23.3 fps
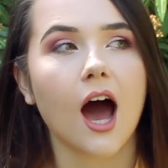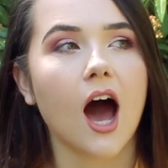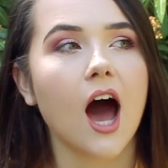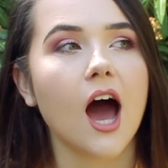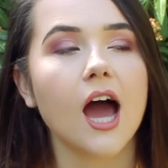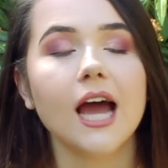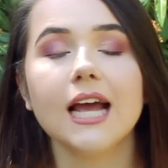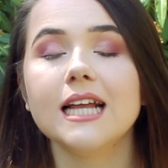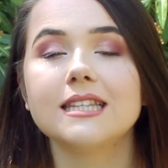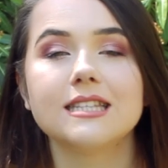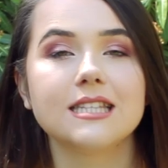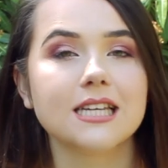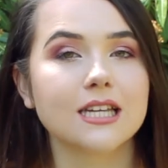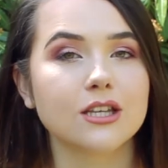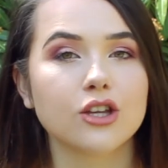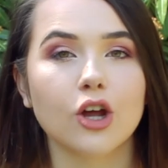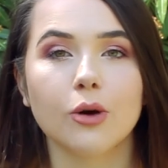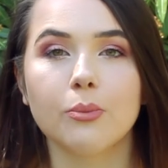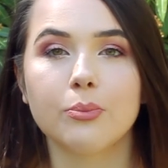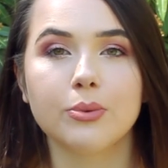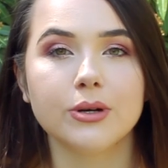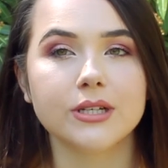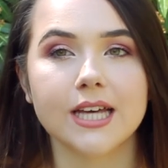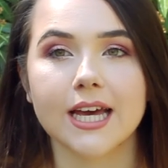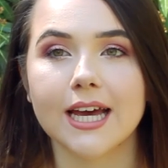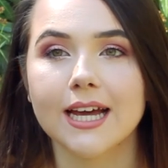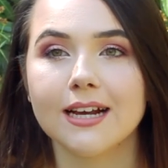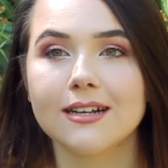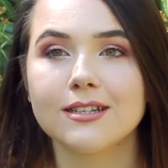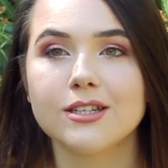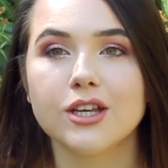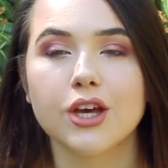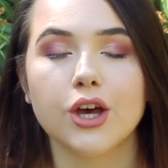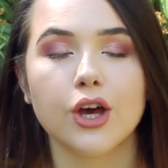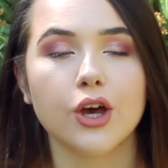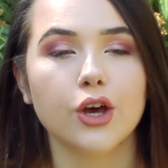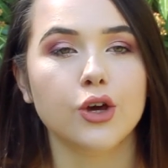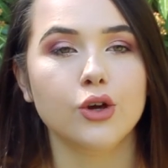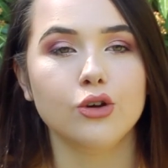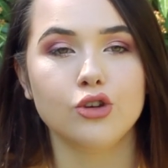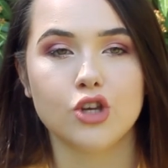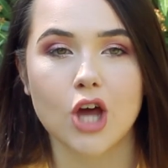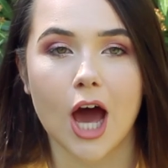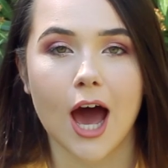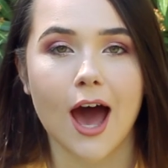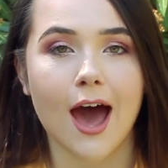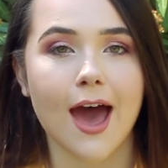I did not predict
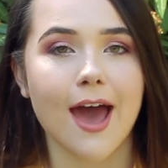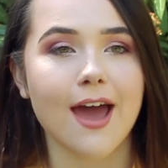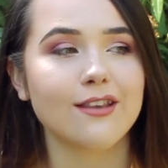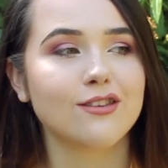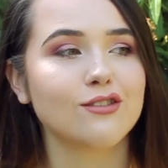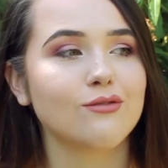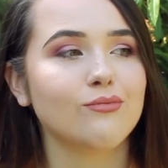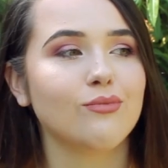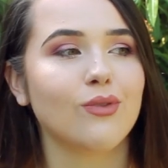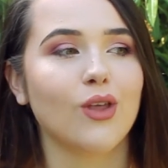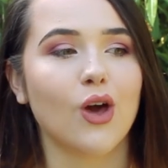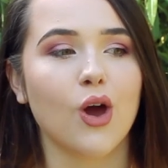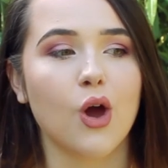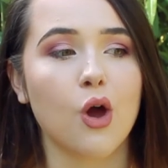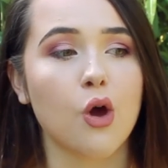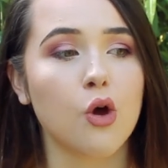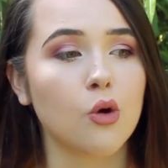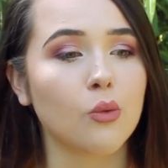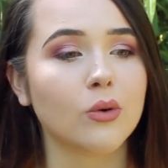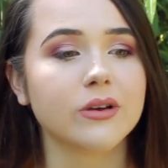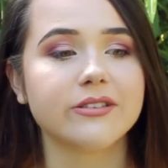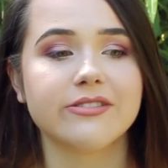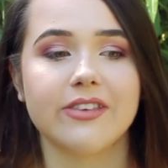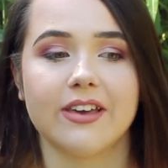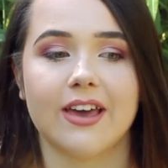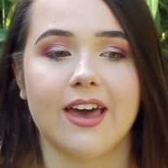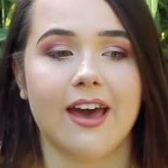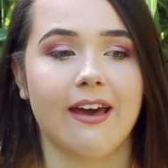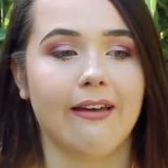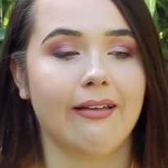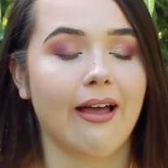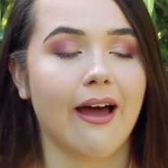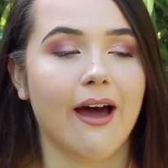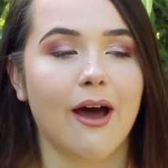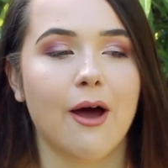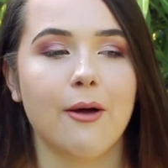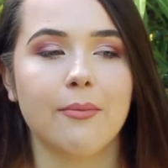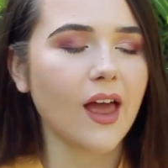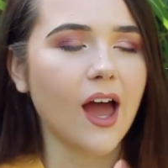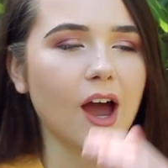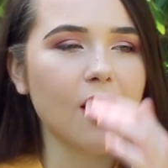who died, who was the killer.